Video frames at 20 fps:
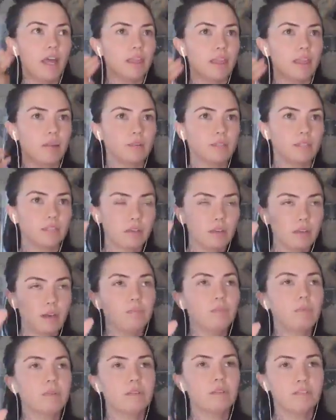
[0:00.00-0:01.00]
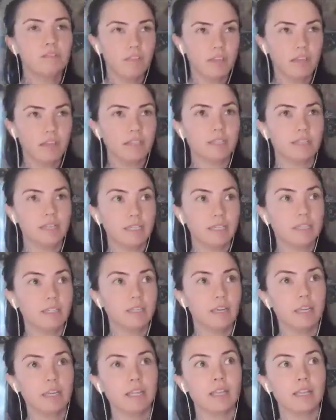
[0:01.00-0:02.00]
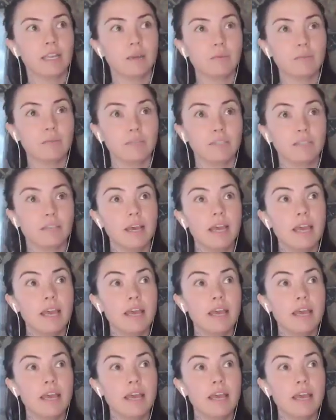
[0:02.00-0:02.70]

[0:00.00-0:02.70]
There was a couple of things that I studied that I was